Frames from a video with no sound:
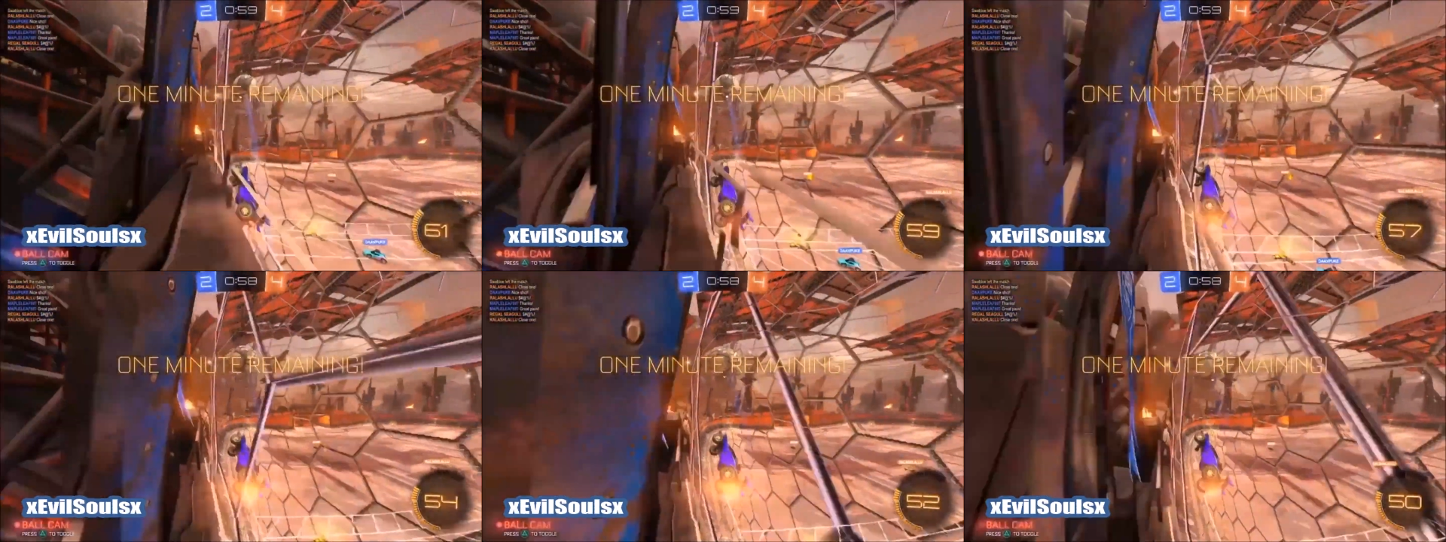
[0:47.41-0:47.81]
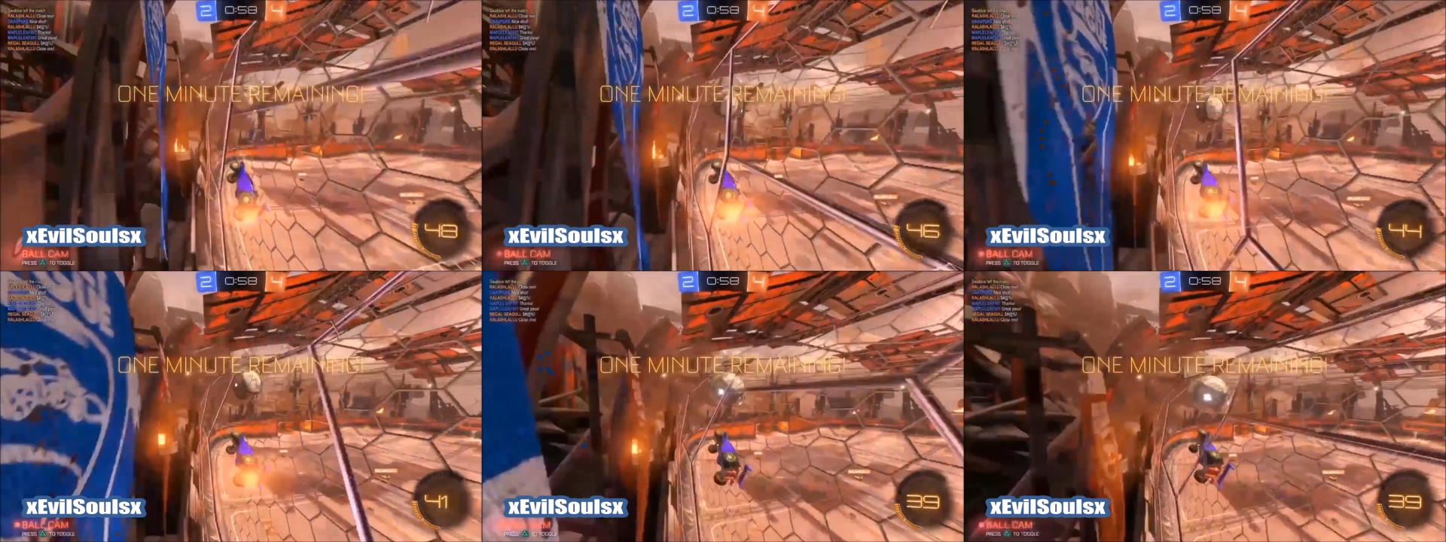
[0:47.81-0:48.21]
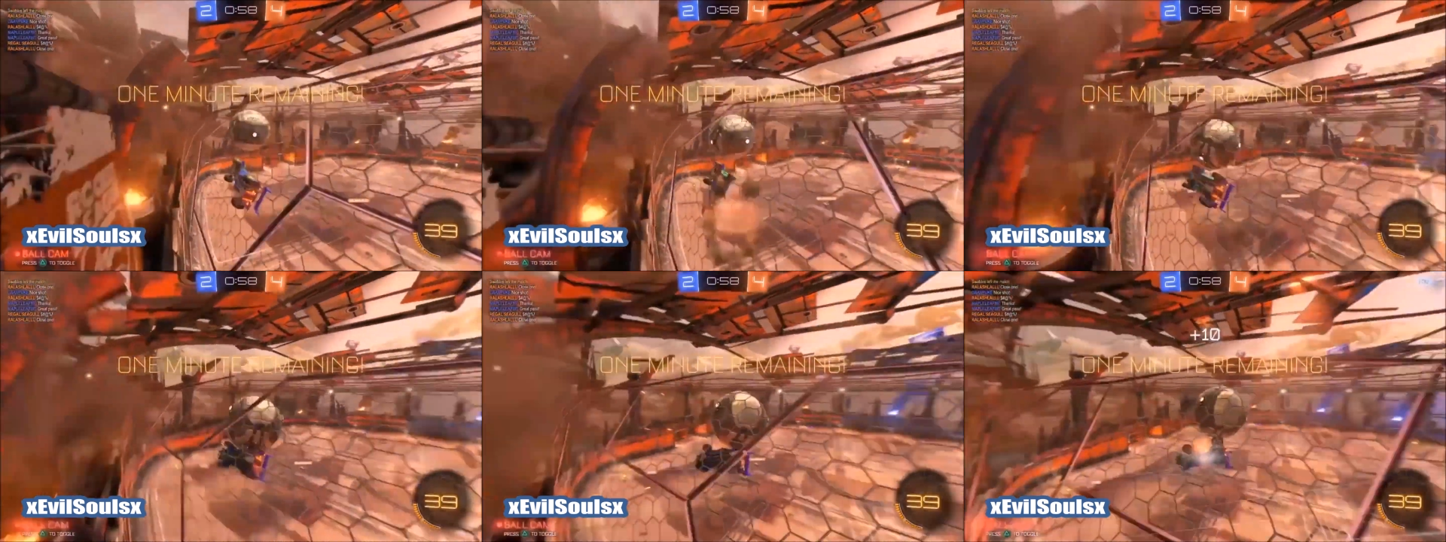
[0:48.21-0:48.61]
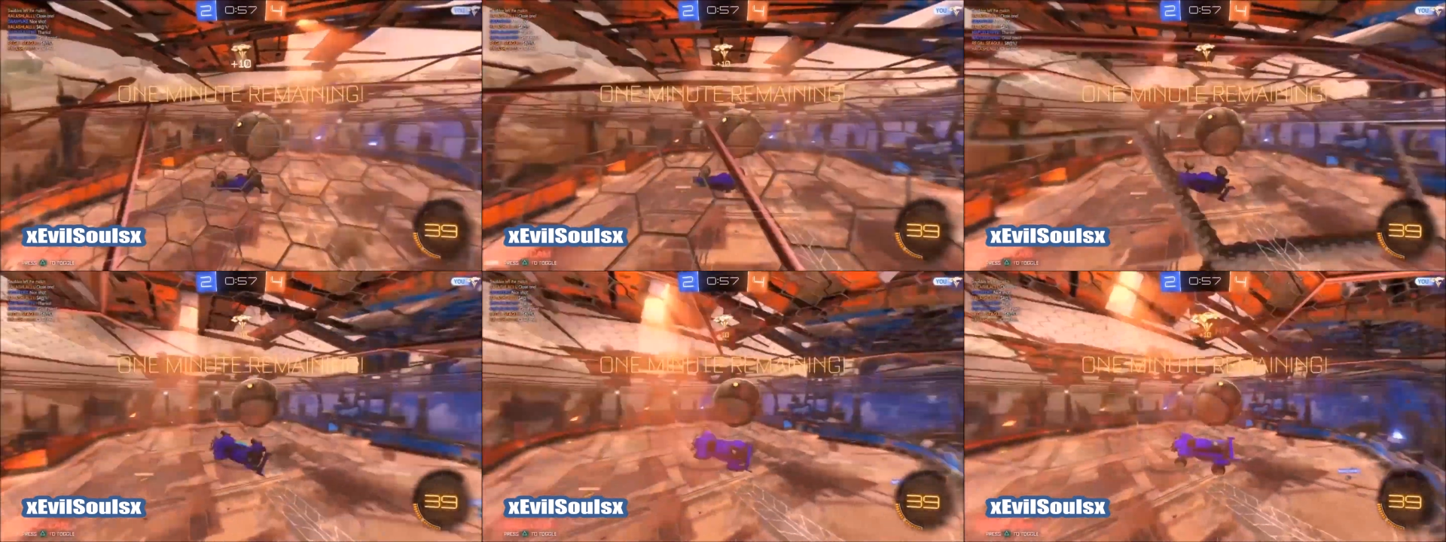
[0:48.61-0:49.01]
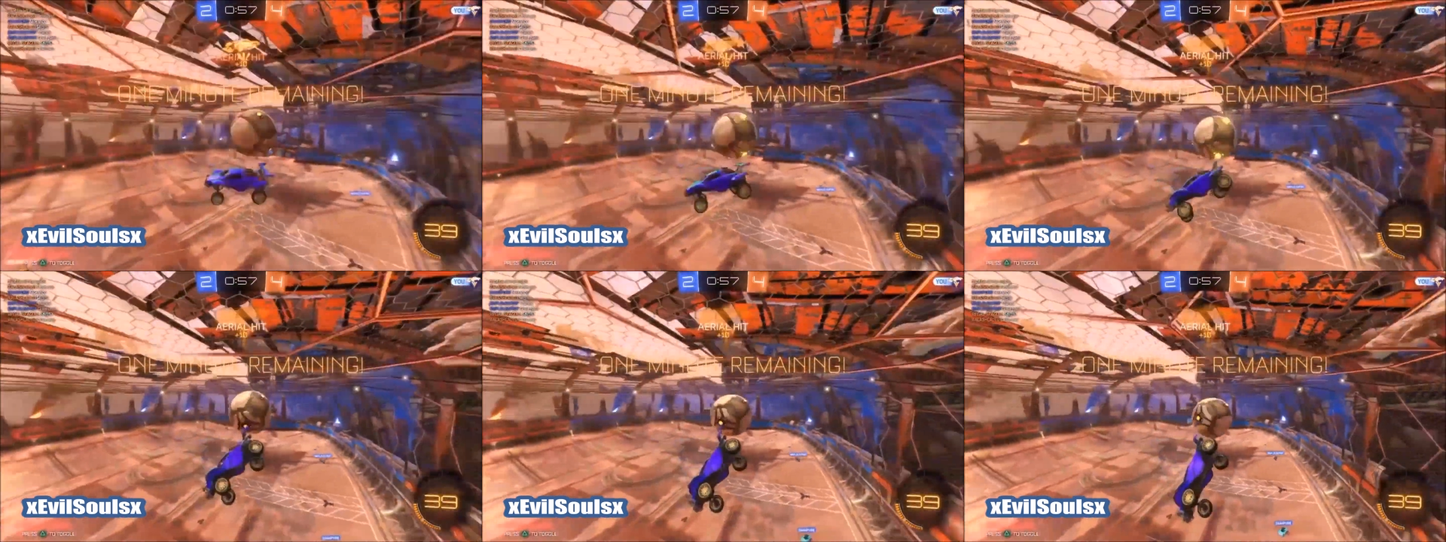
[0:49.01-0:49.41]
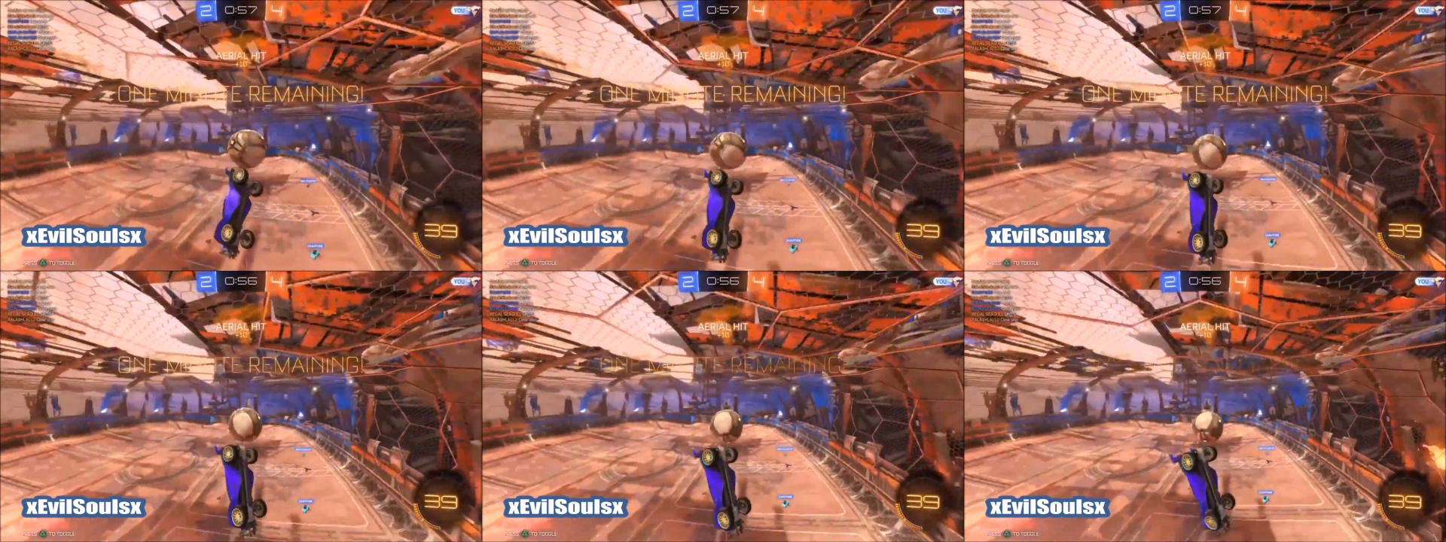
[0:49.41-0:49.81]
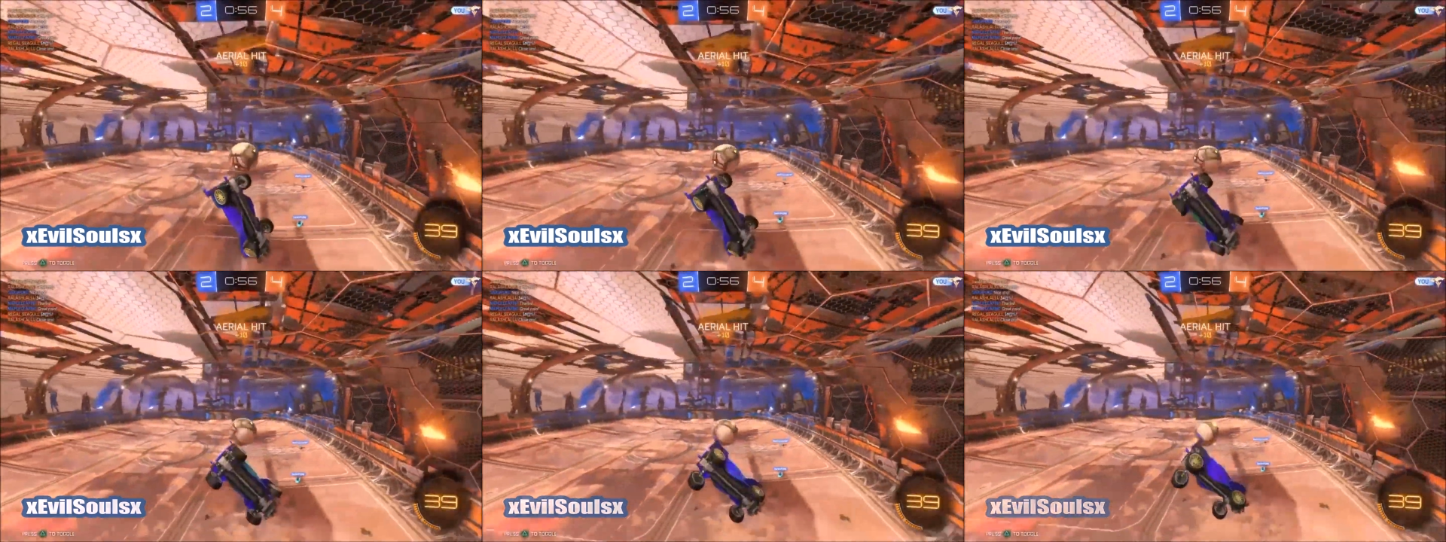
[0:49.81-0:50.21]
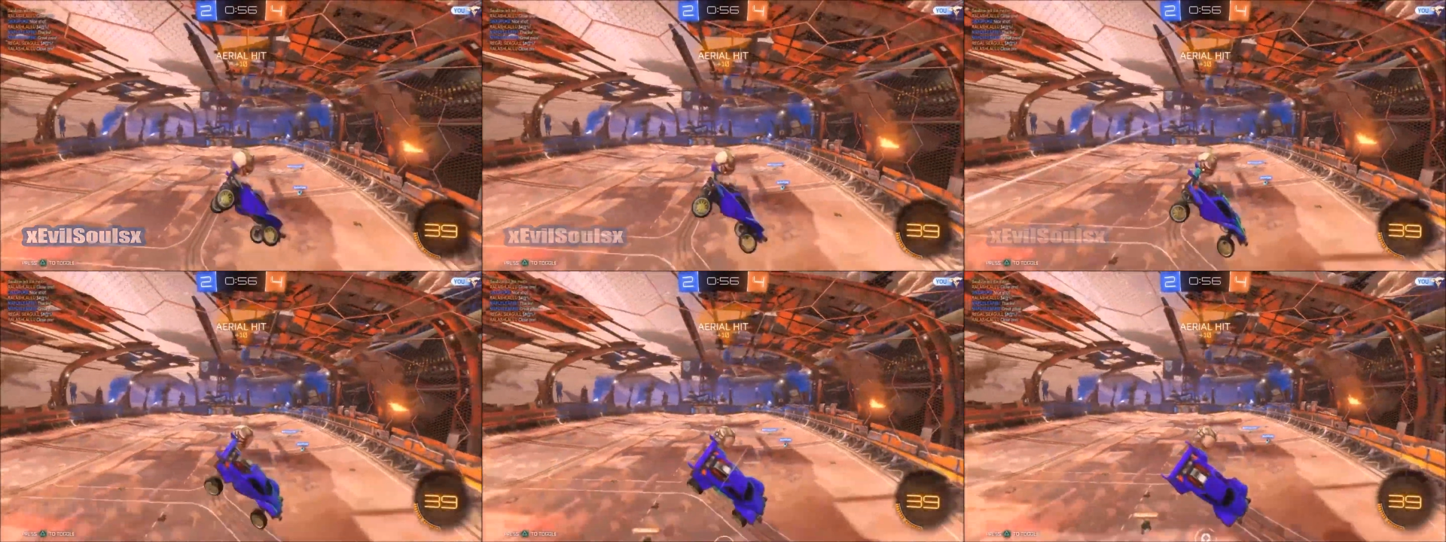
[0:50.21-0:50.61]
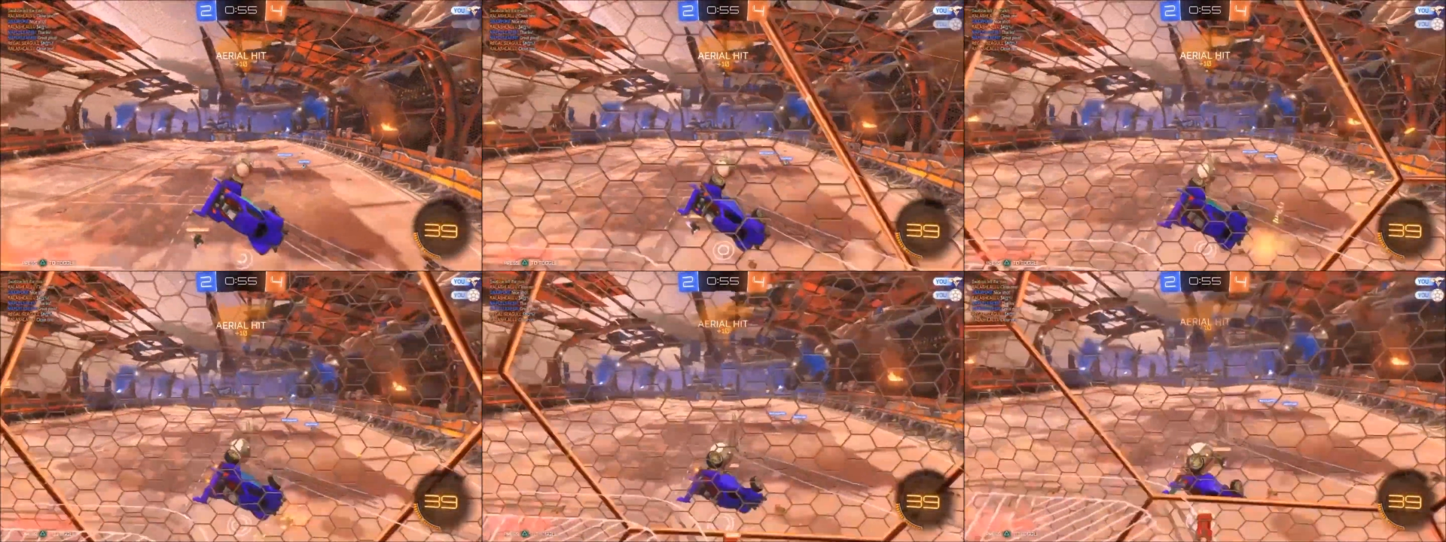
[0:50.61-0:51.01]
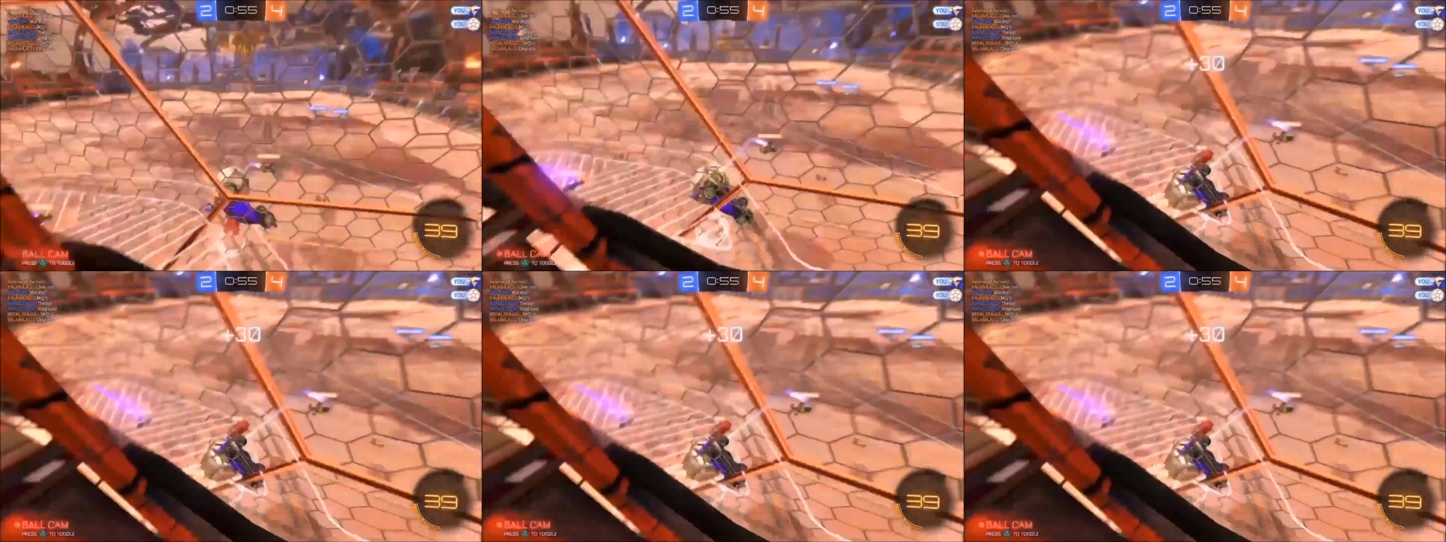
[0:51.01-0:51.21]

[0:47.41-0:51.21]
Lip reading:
Nobody's mouth can be seen.